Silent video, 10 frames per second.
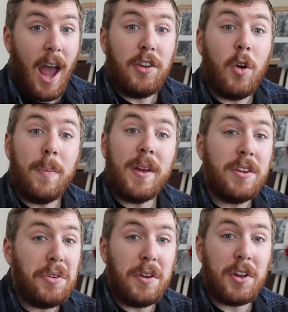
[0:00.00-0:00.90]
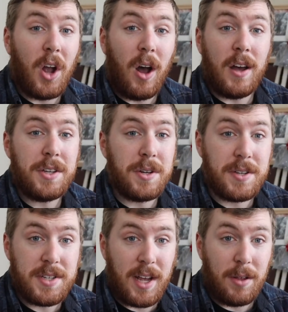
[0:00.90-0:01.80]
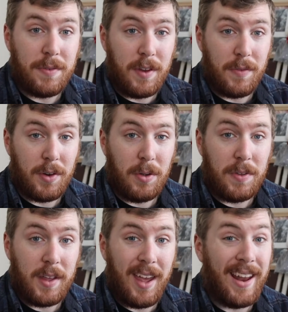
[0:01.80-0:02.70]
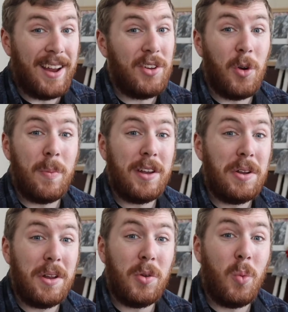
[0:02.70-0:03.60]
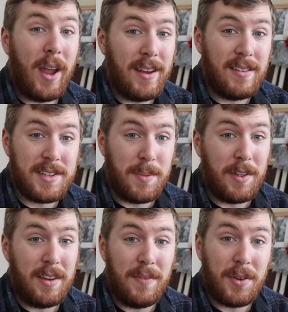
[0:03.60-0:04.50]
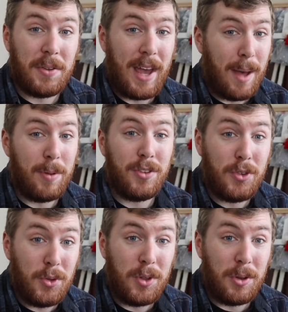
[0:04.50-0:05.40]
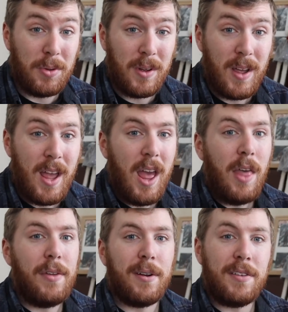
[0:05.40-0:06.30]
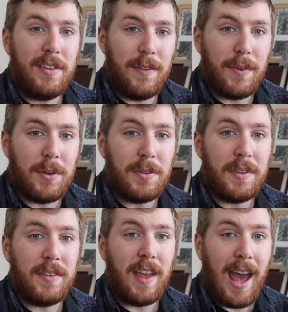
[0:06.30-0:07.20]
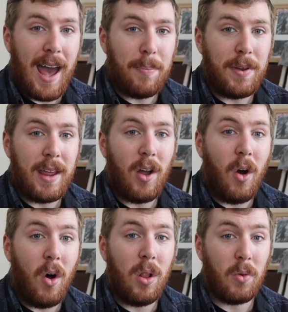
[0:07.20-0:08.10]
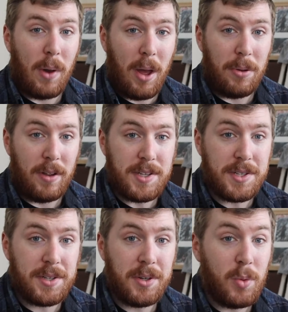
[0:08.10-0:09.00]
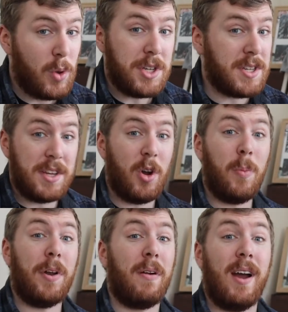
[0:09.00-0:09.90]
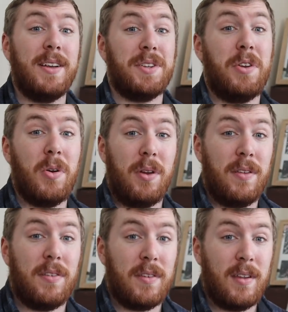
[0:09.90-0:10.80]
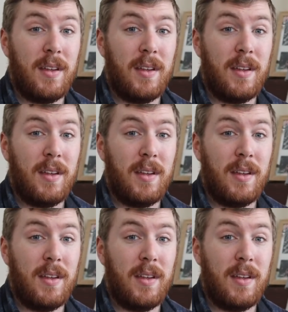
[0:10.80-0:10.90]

I don't mean you need to cause yourself difficulty, and I don't mean you need to wait until something difficult happens to you. There are difficulties happening all around us. We just need to open our eyes and notice.